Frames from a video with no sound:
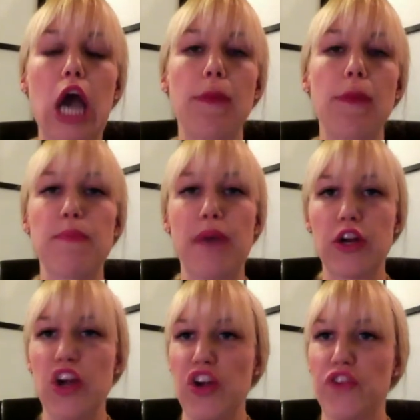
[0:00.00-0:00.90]
I'm a
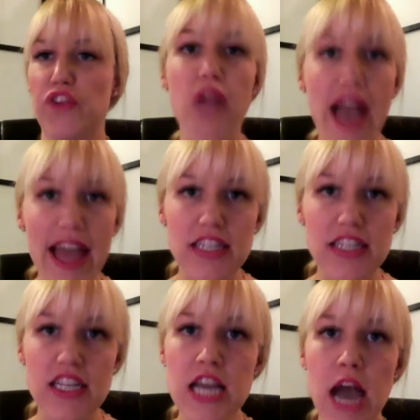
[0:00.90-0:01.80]
better
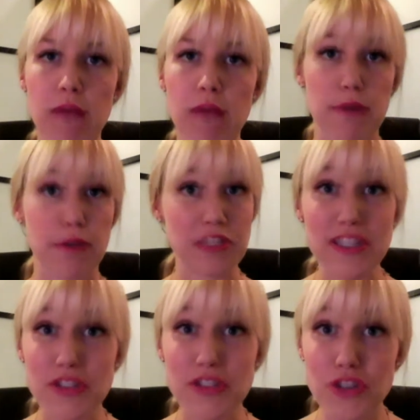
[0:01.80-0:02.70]
friend. I'm a better
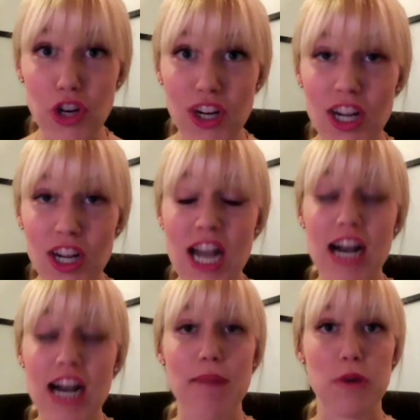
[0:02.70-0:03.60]
sister.
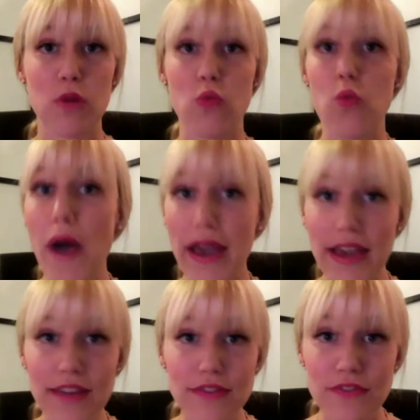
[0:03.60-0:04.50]
I'm a better
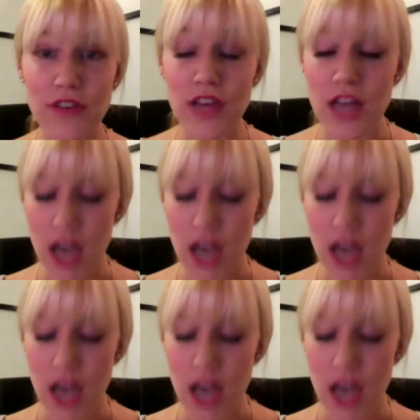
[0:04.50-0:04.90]
wife.